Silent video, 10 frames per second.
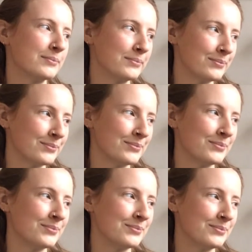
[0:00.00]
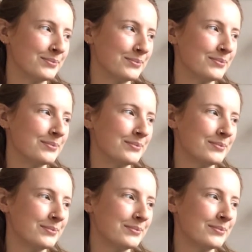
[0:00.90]

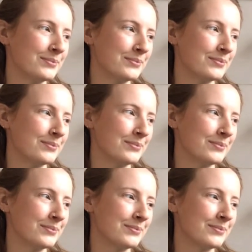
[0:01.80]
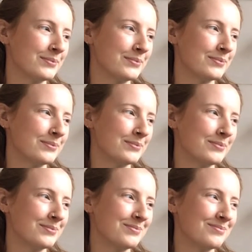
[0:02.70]

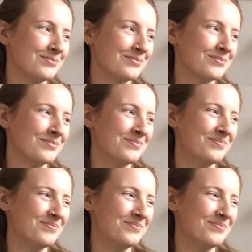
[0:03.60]
[no speech]